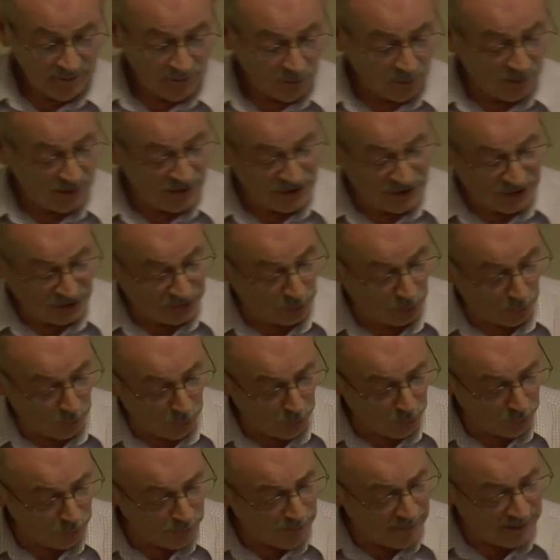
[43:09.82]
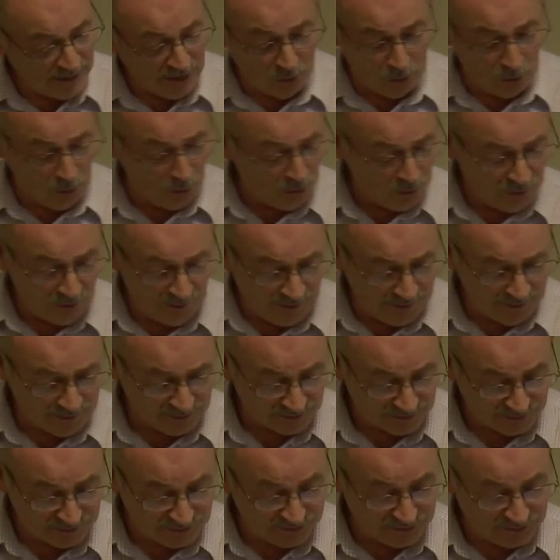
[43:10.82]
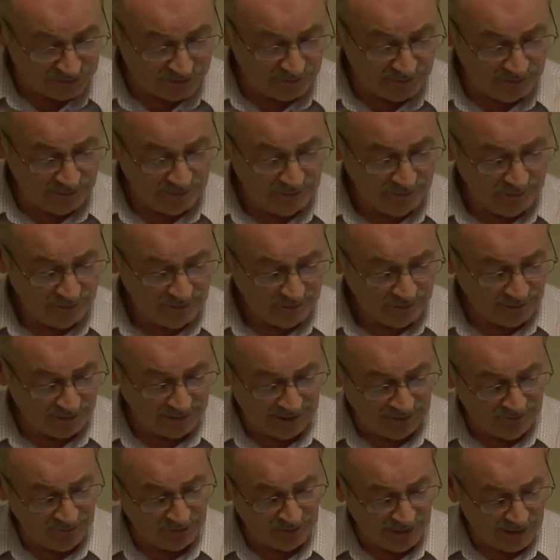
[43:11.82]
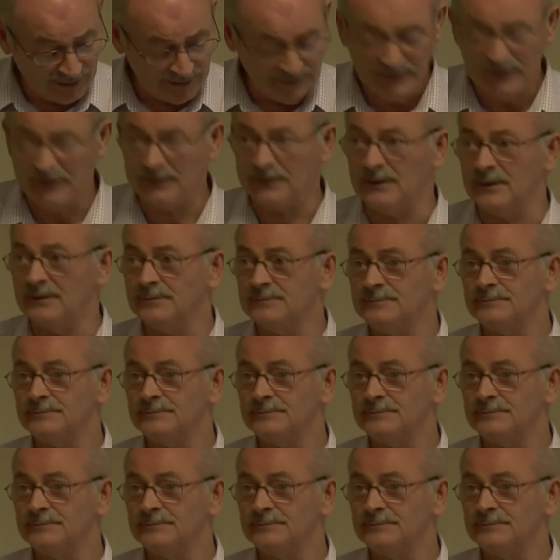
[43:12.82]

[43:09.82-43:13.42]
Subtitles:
which told me all things that ever I did.